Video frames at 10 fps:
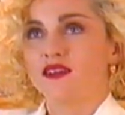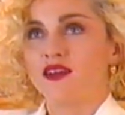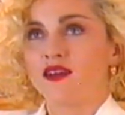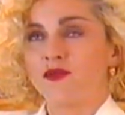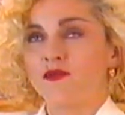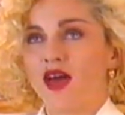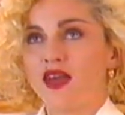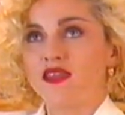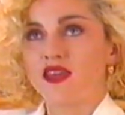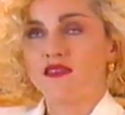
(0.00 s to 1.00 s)

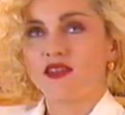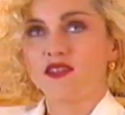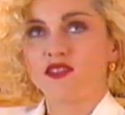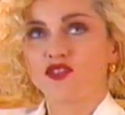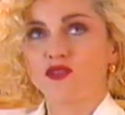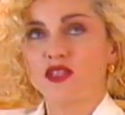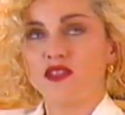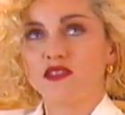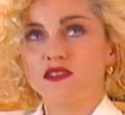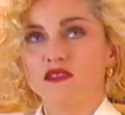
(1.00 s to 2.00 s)
that his
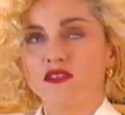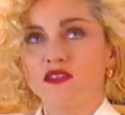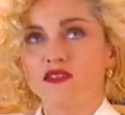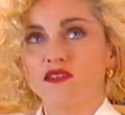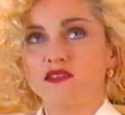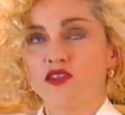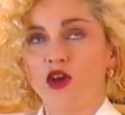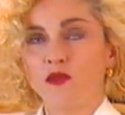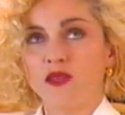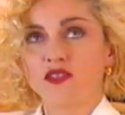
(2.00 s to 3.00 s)
strictness
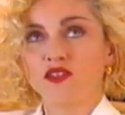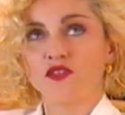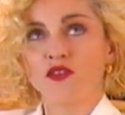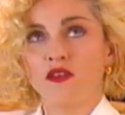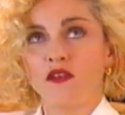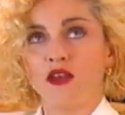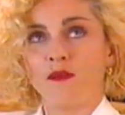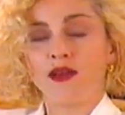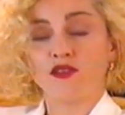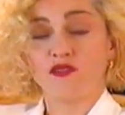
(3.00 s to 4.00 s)
taught me a certain
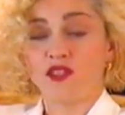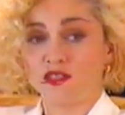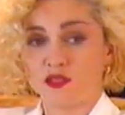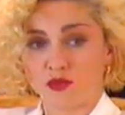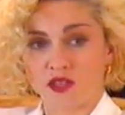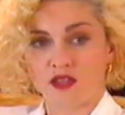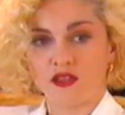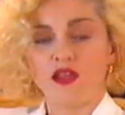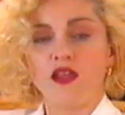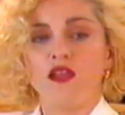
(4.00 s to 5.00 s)
amount of
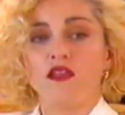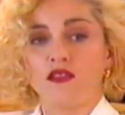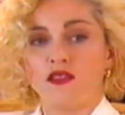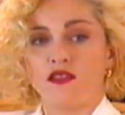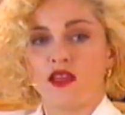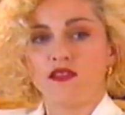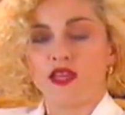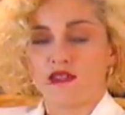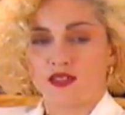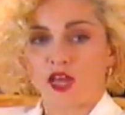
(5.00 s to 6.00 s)
discipline
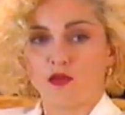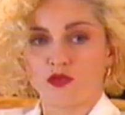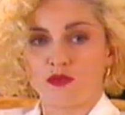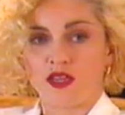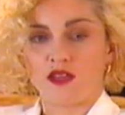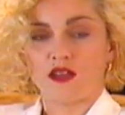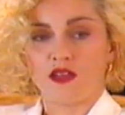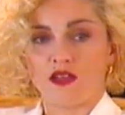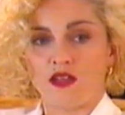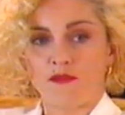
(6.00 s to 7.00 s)
that has helped me
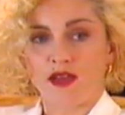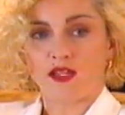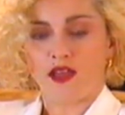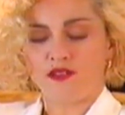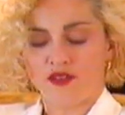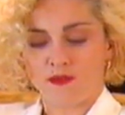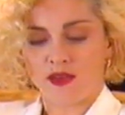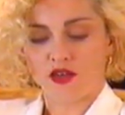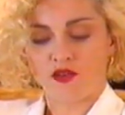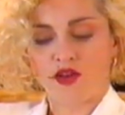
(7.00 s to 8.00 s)
in my life and in
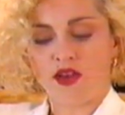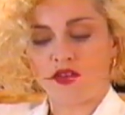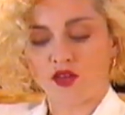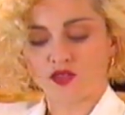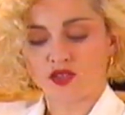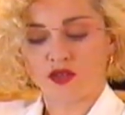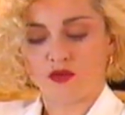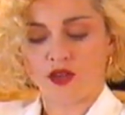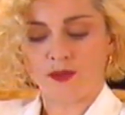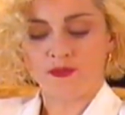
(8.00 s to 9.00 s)
my career, and
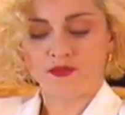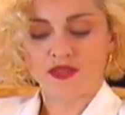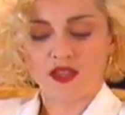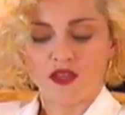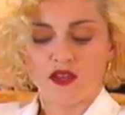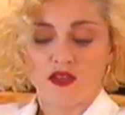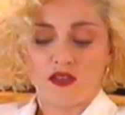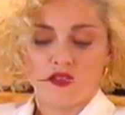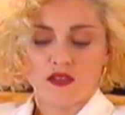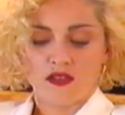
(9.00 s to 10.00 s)
also
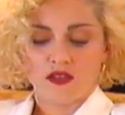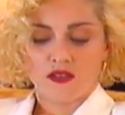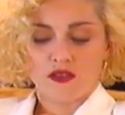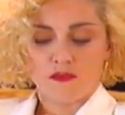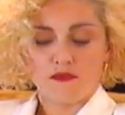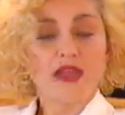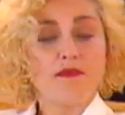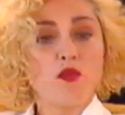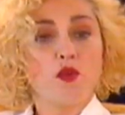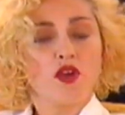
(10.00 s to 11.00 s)
made
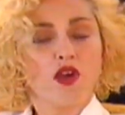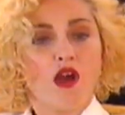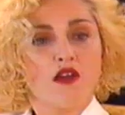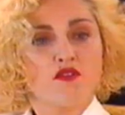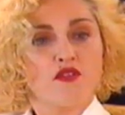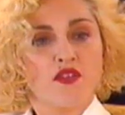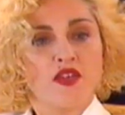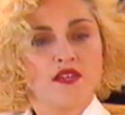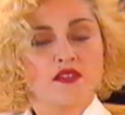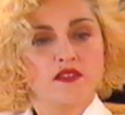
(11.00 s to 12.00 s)
me work harder for
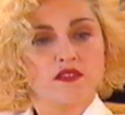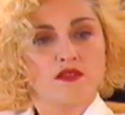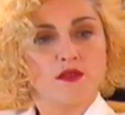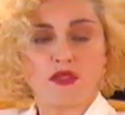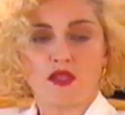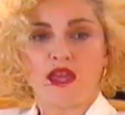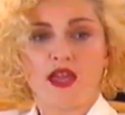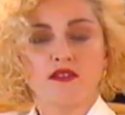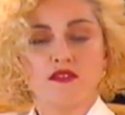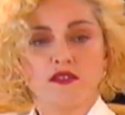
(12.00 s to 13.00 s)
things, whether
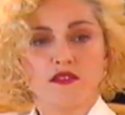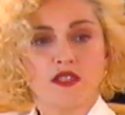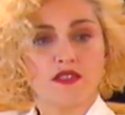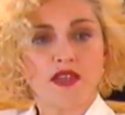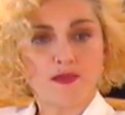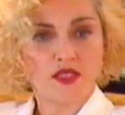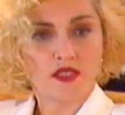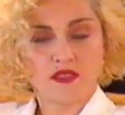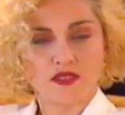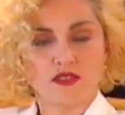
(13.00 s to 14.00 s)
that's
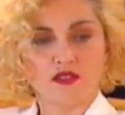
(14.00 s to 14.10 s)
acceptance